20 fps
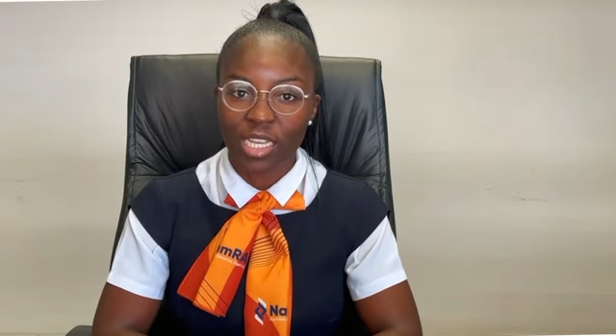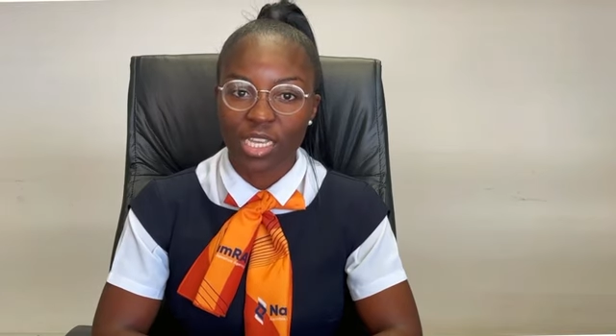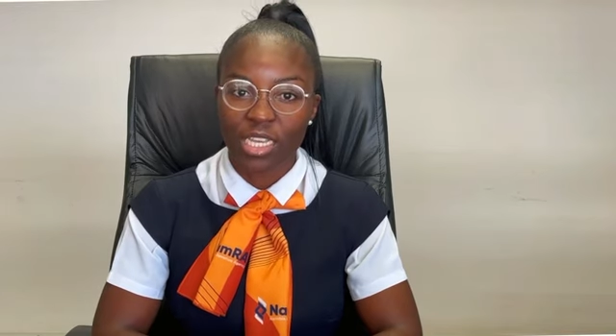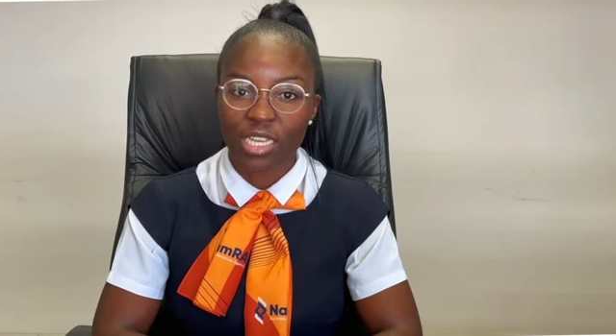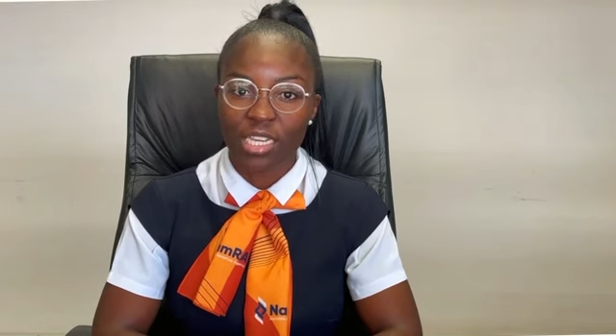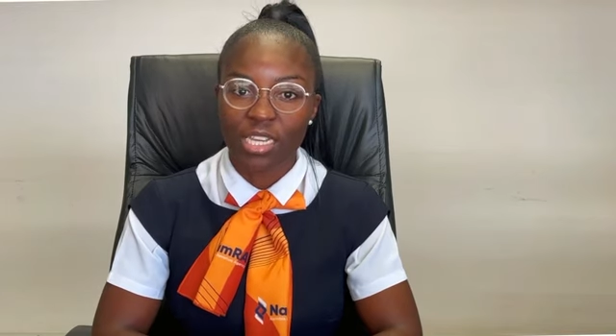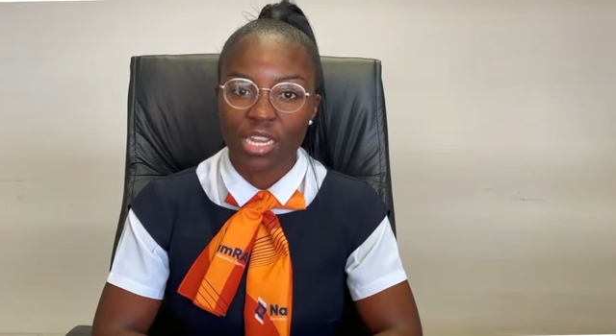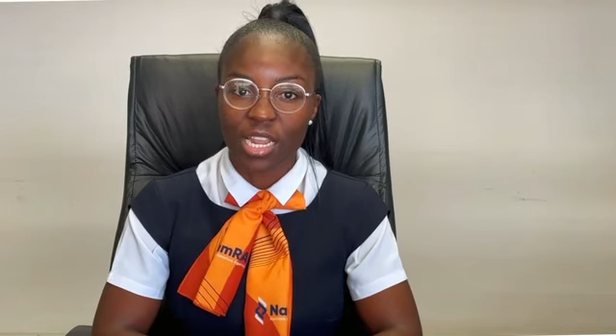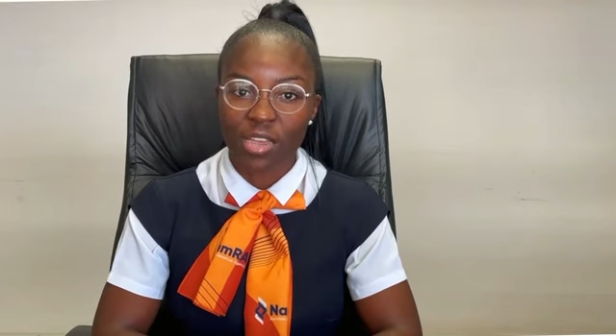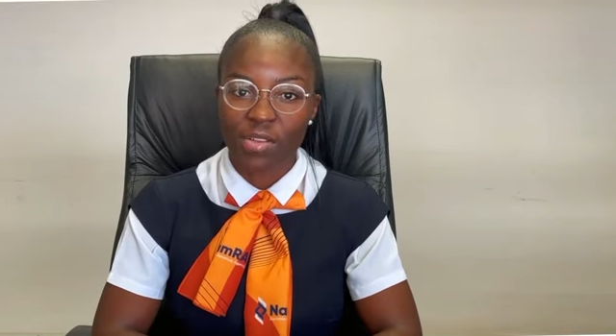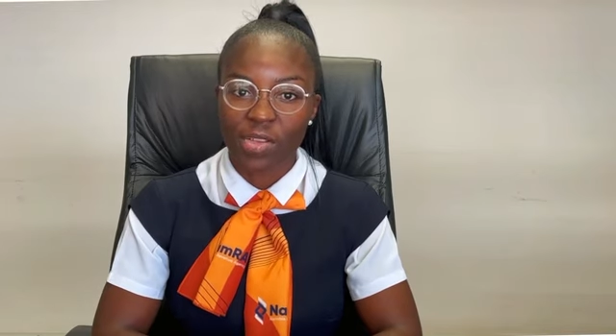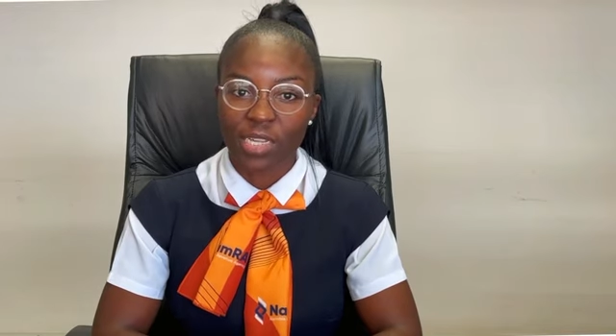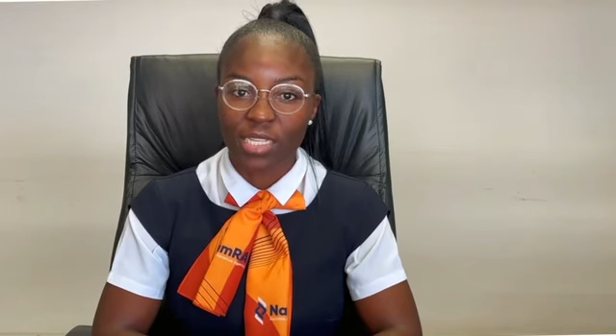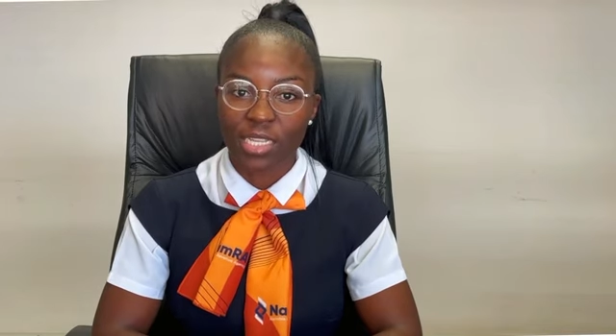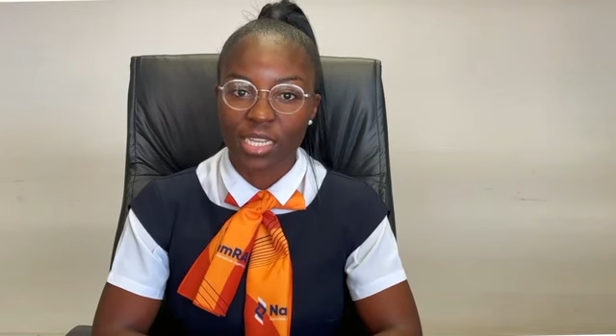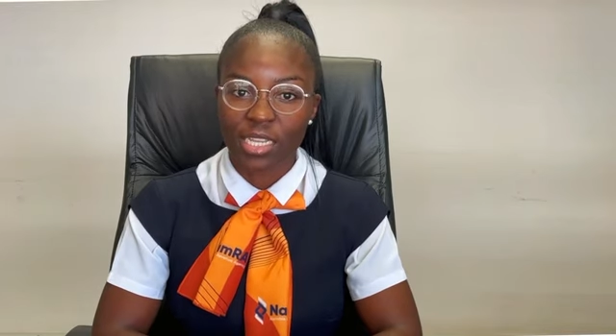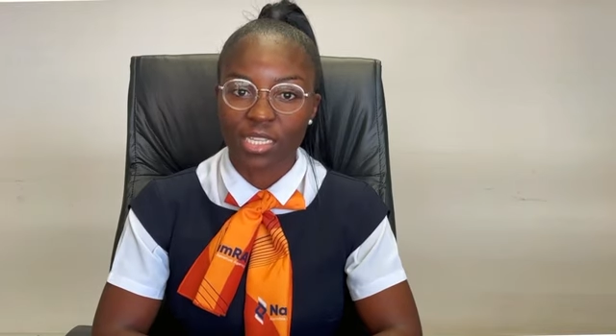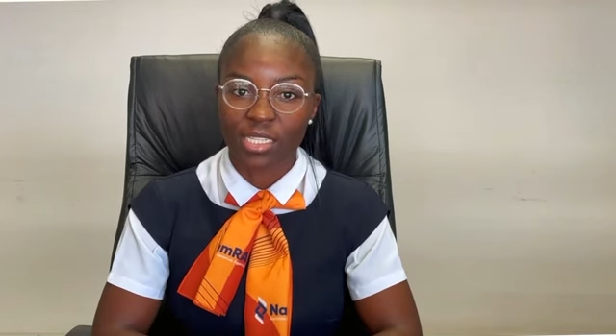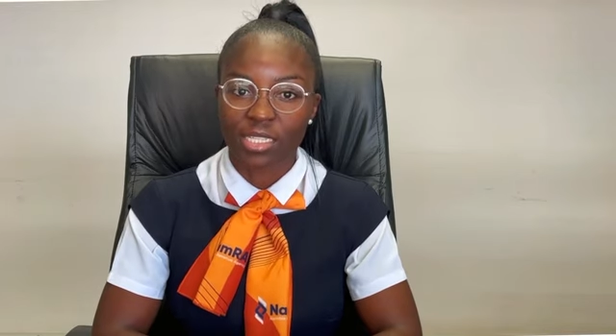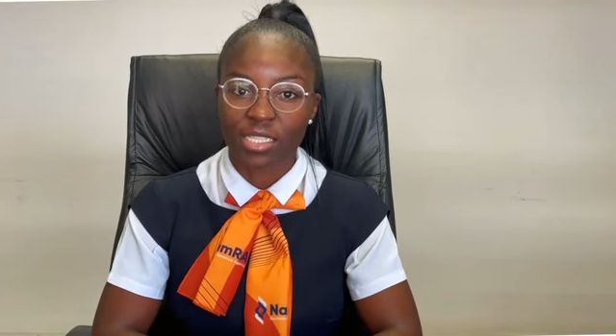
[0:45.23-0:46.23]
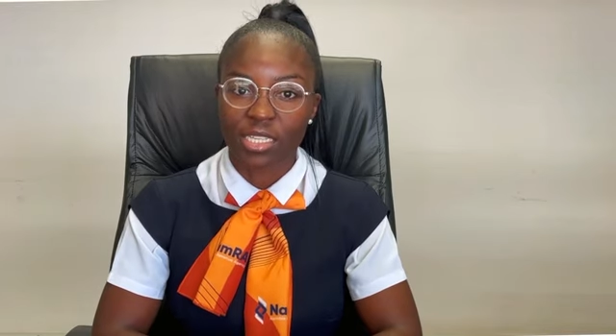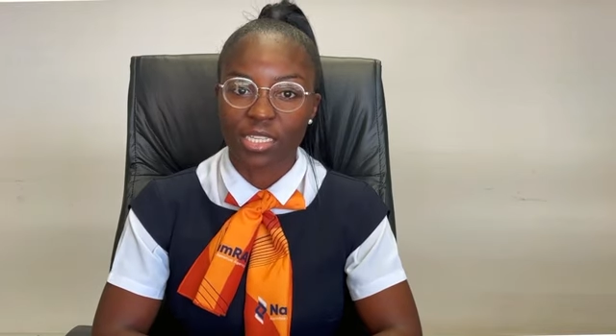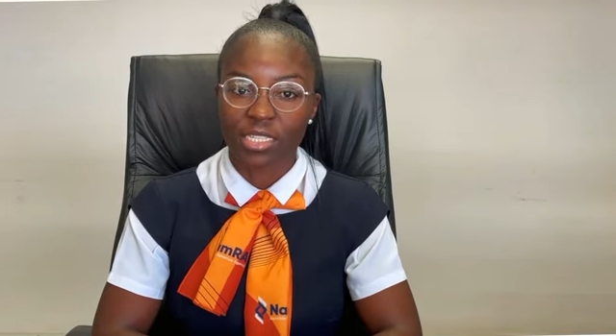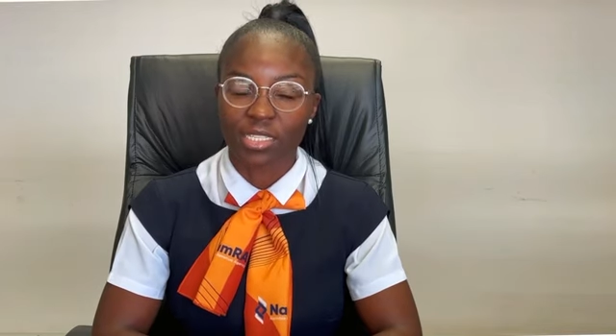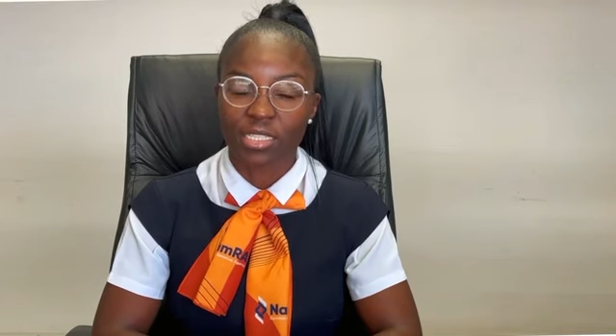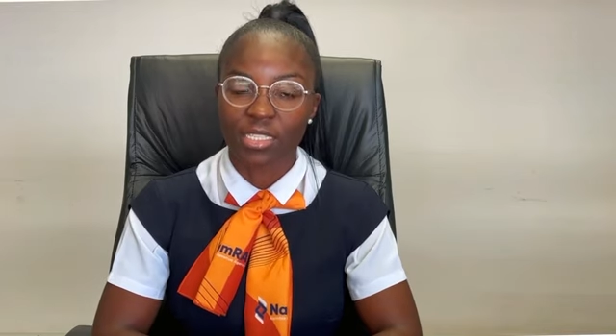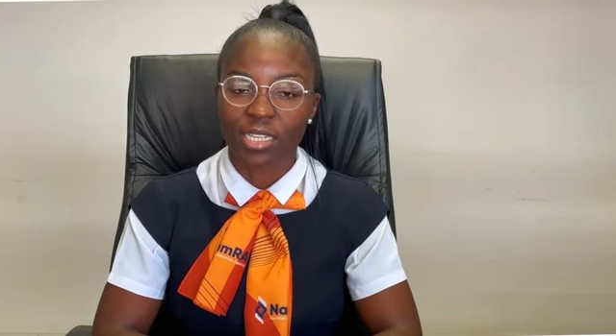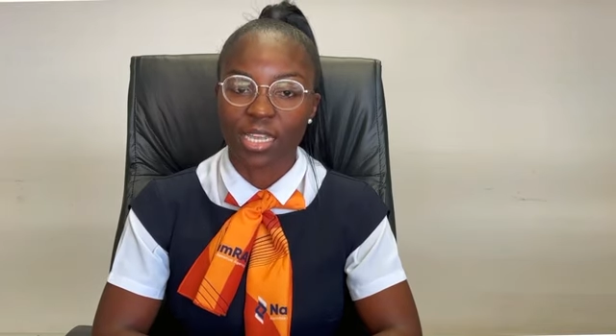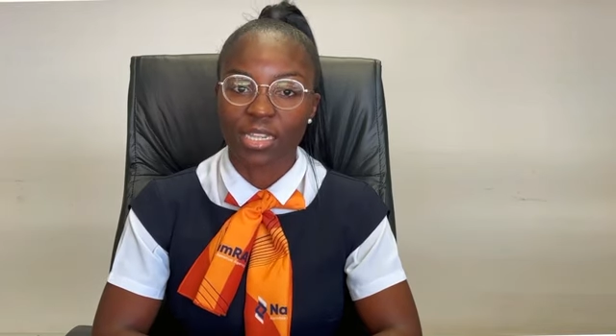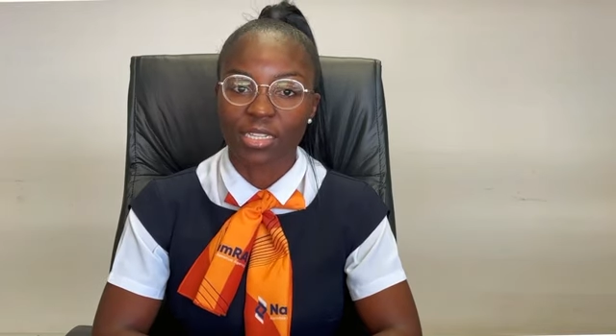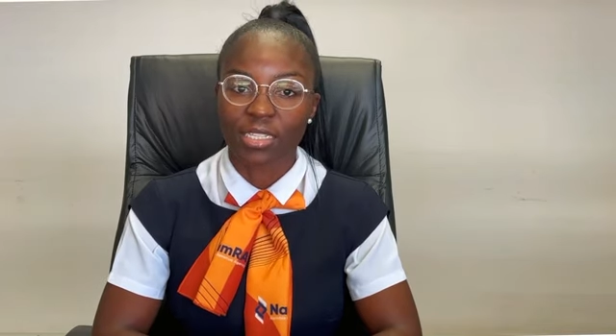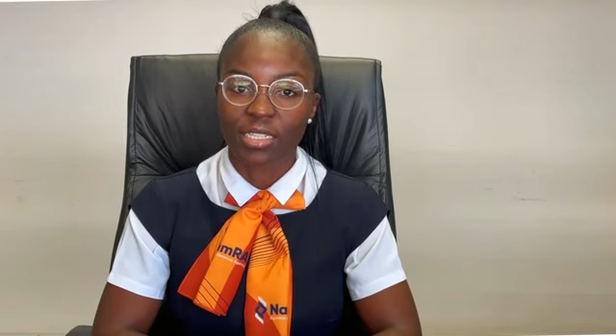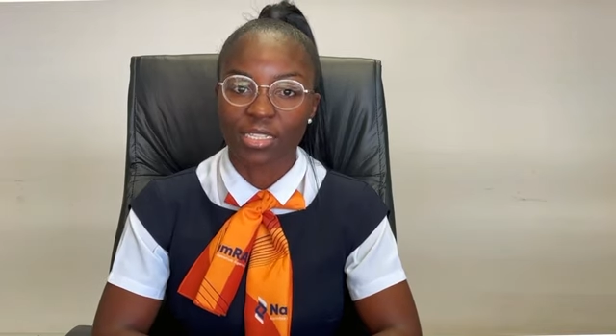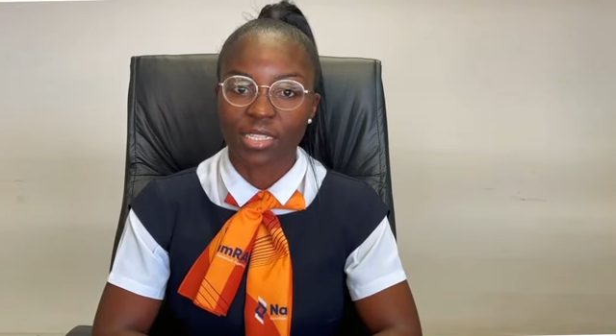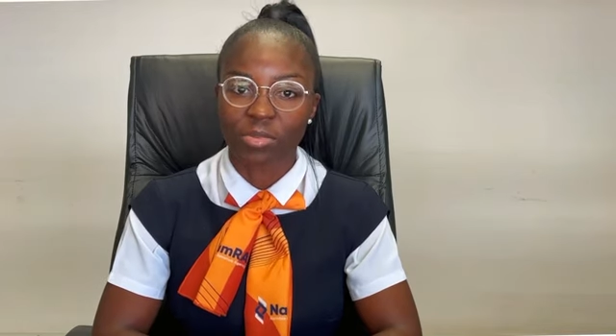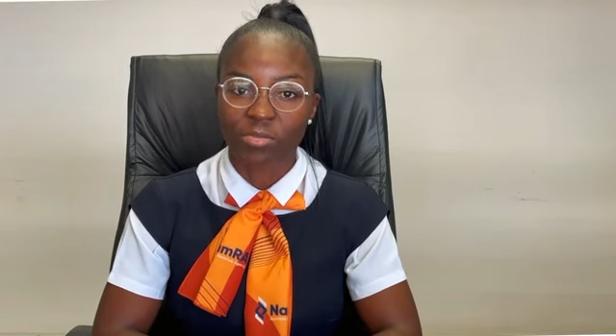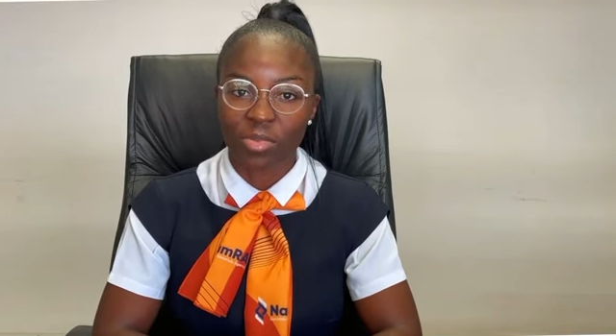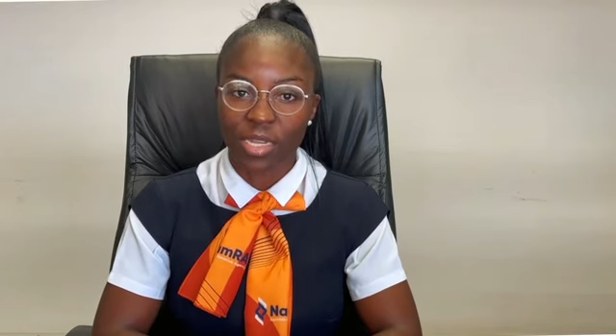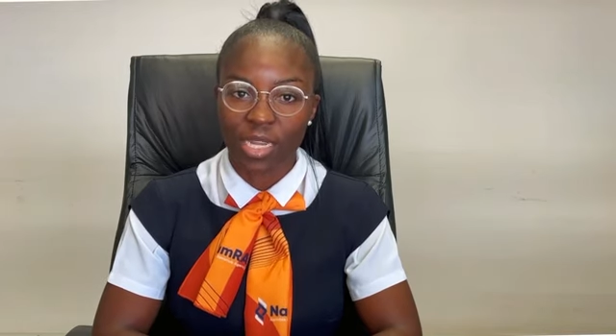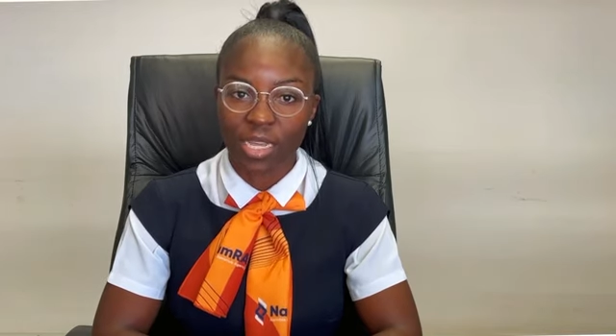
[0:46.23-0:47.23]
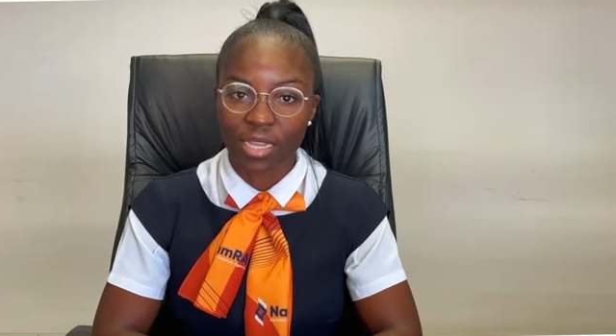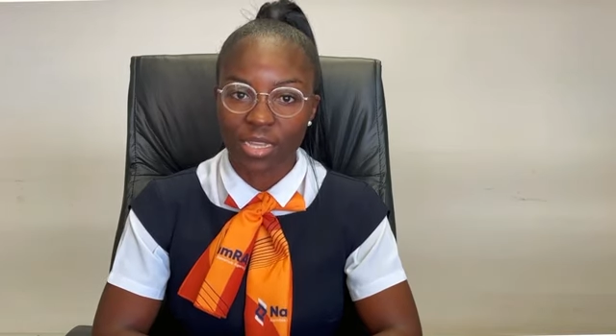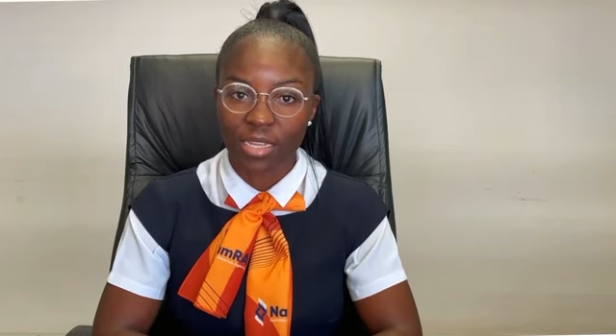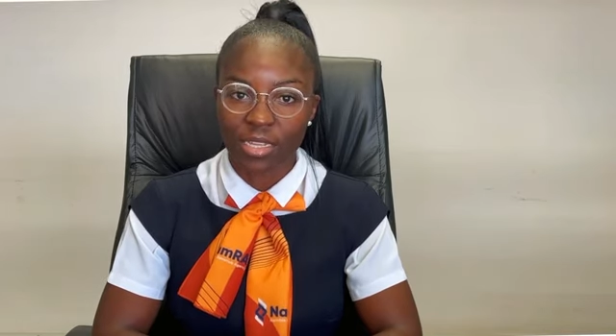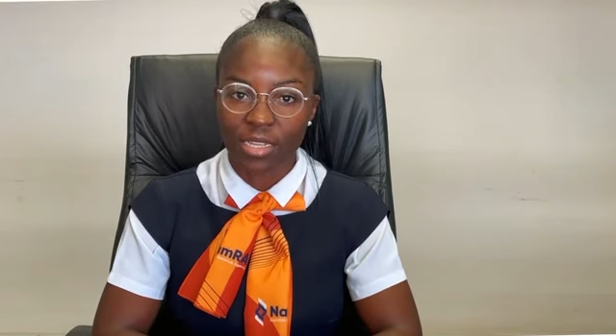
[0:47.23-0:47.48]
Nowadays, it's done simpler